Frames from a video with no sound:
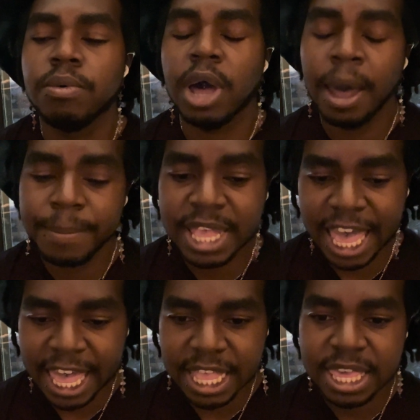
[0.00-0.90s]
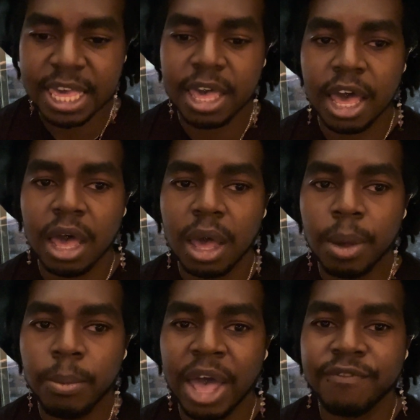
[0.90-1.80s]
update,
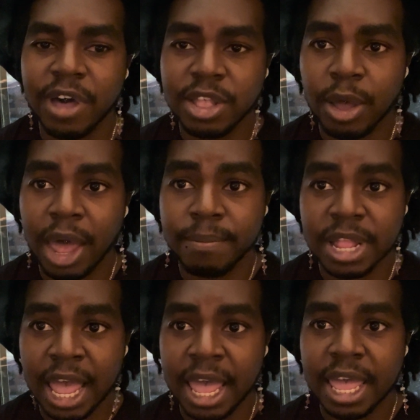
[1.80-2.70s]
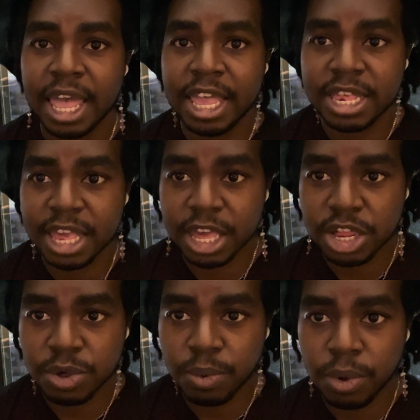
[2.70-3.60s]
I found out I'm not
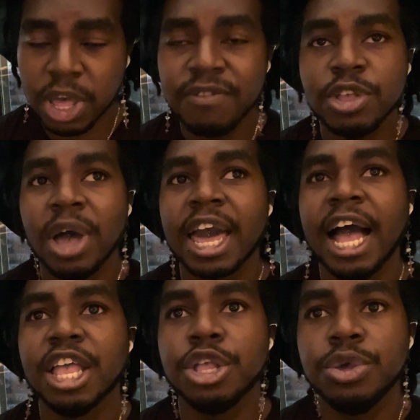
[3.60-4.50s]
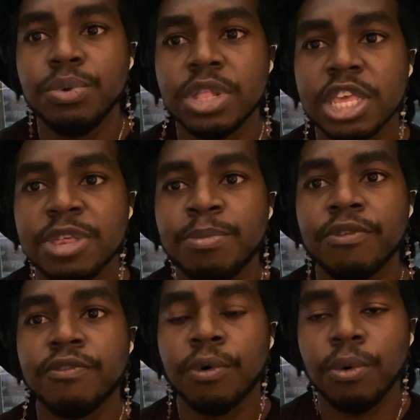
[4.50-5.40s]
asexual, even though I kind of knew this
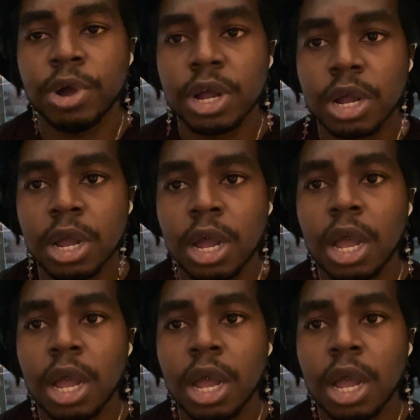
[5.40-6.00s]
before,